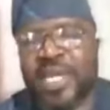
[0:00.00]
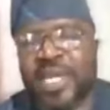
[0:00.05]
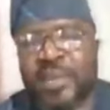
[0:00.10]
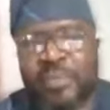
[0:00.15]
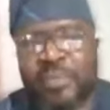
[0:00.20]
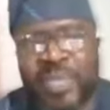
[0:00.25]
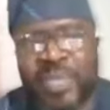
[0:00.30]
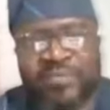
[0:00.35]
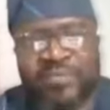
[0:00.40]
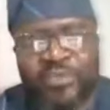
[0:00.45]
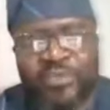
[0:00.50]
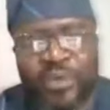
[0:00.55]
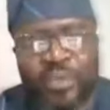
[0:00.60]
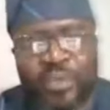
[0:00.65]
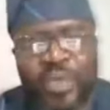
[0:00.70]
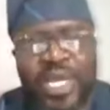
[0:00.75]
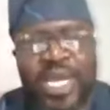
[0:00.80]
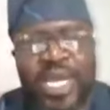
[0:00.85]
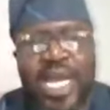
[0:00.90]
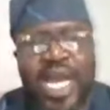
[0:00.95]

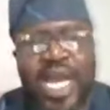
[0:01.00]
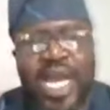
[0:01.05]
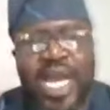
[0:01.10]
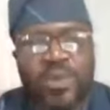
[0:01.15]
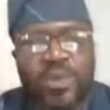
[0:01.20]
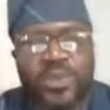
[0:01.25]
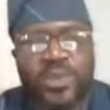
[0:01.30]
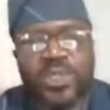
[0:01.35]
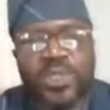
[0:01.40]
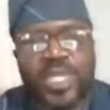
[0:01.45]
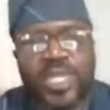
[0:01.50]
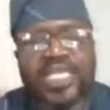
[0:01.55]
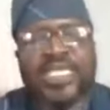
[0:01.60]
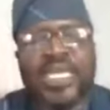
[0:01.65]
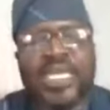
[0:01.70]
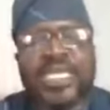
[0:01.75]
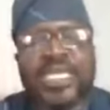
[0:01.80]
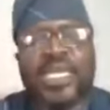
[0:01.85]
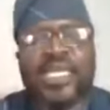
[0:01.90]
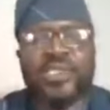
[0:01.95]
media platform, how
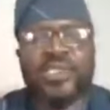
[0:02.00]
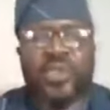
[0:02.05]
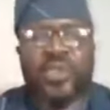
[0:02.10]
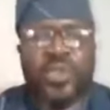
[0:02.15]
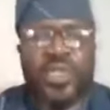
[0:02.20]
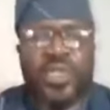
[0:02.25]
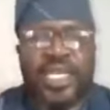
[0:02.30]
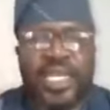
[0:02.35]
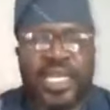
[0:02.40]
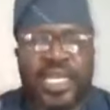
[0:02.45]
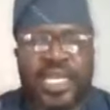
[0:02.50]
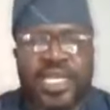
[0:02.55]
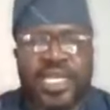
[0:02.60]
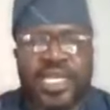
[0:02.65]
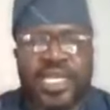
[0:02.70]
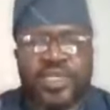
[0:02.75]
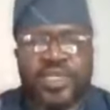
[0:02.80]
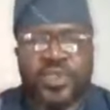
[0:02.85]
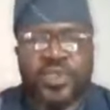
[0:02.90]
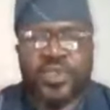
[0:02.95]
would you like the headlines to
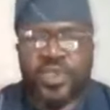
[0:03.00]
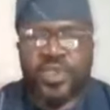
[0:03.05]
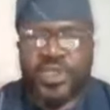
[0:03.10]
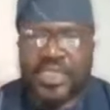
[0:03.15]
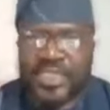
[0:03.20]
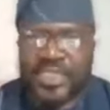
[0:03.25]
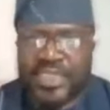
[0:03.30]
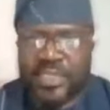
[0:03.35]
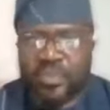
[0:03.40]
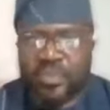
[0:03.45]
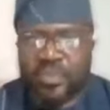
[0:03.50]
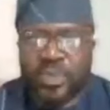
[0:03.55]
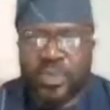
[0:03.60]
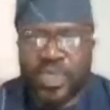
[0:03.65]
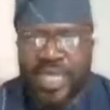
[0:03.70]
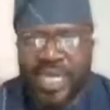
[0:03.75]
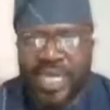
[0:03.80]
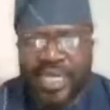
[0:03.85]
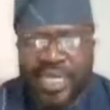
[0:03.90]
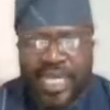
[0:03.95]
look like? So just
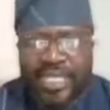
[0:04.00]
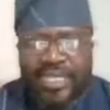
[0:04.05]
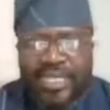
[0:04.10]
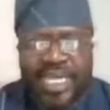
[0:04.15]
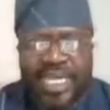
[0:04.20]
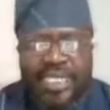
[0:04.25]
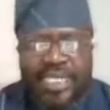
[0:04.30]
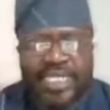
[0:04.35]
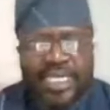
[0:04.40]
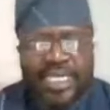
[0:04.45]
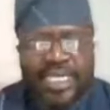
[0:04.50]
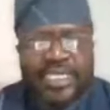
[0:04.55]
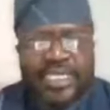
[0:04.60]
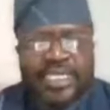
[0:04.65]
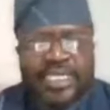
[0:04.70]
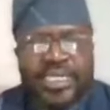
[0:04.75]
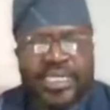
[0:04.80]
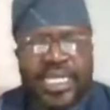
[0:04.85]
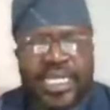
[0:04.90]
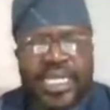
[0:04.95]
a simple line like
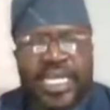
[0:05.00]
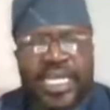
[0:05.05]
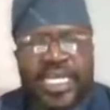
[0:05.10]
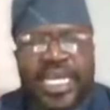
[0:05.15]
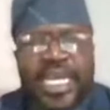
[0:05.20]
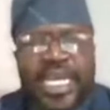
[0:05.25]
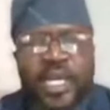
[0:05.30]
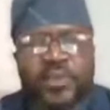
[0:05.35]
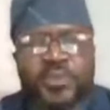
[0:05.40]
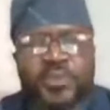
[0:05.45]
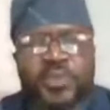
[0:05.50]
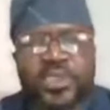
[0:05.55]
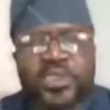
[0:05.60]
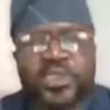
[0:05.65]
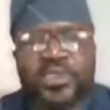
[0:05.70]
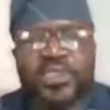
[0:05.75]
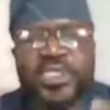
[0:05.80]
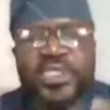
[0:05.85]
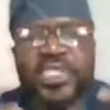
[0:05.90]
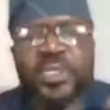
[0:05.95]
that,
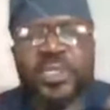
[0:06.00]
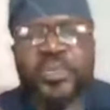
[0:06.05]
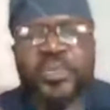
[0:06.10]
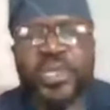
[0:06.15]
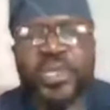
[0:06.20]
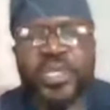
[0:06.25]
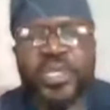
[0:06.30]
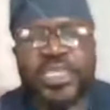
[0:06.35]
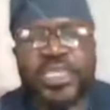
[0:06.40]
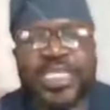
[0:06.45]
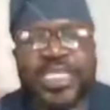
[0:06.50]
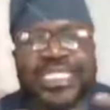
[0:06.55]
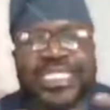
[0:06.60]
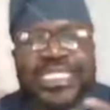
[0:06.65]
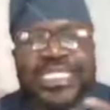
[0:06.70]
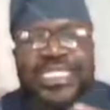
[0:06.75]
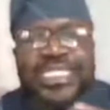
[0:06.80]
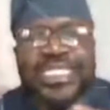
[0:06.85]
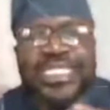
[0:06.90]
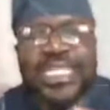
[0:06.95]
it helps
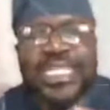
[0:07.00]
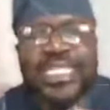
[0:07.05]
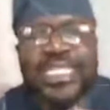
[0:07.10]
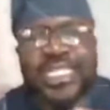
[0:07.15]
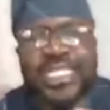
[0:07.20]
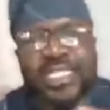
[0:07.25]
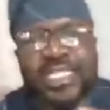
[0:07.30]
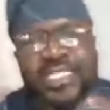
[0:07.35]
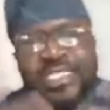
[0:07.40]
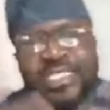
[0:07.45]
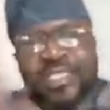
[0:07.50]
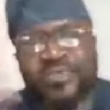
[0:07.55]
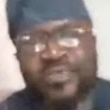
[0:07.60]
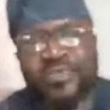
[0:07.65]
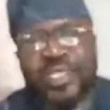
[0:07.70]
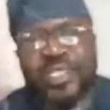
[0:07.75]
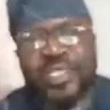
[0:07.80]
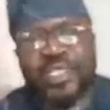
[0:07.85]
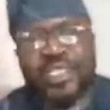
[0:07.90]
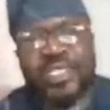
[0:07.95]
entrepreneurs see
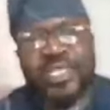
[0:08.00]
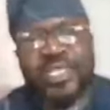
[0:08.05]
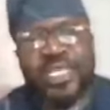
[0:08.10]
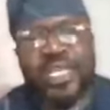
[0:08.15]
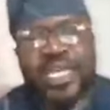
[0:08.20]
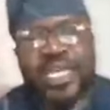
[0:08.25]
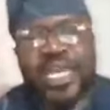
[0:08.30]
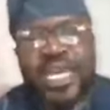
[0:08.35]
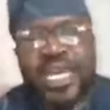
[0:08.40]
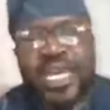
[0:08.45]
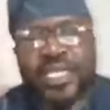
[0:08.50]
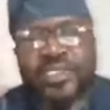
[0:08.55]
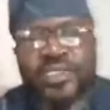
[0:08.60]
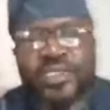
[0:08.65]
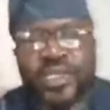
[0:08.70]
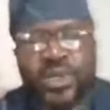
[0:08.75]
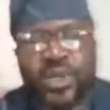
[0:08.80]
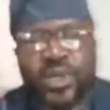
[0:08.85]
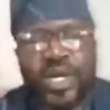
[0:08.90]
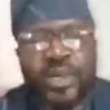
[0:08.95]
things differently.
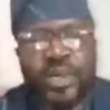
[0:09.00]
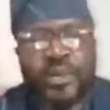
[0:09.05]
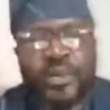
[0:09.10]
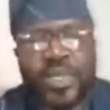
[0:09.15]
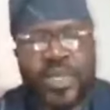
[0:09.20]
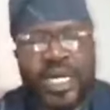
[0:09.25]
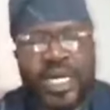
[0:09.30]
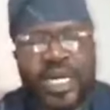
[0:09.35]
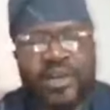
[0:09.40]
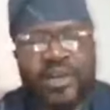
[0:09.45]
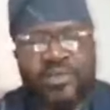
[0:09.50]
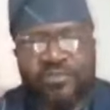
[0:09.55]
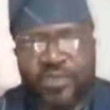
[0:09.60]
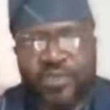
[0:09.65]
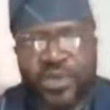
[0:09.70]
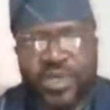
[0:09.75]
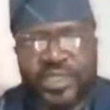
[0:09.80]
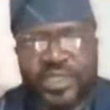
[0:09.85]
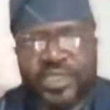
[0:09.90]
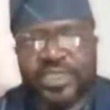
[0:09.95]
And so
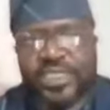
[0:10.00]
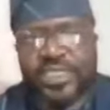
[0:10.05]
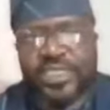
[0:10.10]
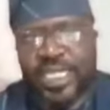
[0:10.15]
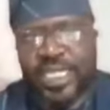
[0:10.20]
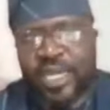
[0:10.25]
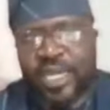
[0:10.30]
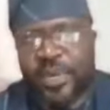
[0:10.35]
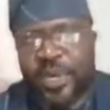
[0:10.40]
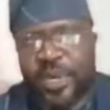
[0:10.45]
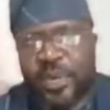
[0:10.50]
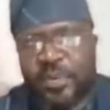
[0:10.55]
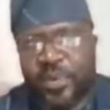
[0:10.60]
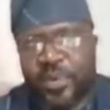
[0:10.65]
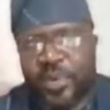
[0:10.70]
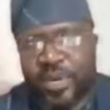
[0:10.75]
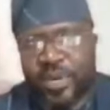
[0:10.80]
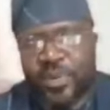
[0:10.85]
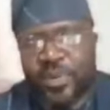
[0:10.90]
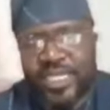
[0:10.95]
for us, the
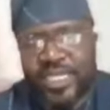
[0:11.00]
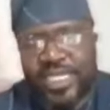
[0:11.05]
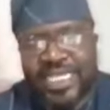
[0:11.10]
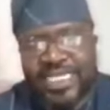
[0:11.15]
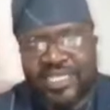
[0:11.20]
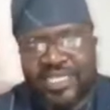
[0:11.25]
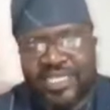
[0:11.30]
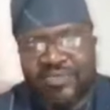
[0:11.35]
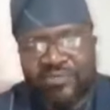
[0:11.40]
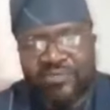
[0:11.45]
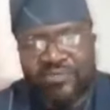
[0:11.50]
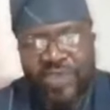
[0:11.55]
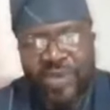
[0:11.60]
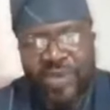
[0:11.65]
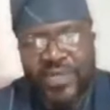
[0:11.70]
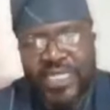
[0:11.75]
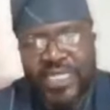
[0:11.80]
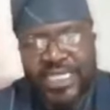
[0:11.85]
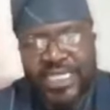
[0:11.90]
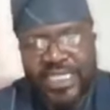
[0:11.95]
Embraer program, we think
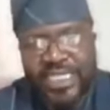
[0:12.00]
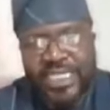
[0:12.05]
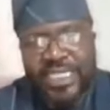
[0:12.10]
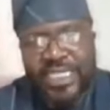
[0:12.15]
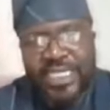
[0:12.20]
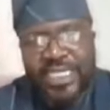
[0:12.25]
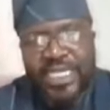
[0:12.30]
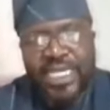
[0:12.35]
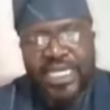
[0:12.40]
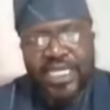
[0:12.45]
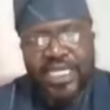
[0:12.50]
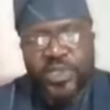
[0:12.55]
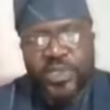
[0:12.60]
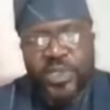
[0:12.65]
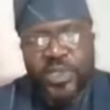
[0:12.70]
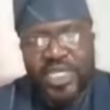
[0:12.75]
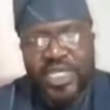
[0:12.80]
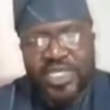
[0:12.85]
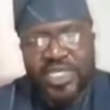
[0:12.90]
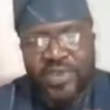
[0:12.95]
is a very key,
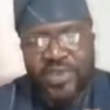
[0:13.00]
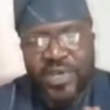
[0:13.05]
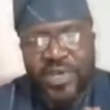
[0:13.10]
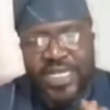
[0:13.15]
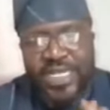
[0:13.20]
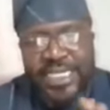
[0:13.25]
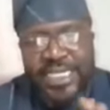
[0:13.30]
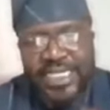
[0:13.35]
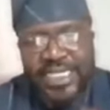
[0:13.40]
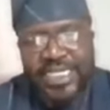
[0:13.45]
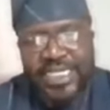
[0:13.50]
tool to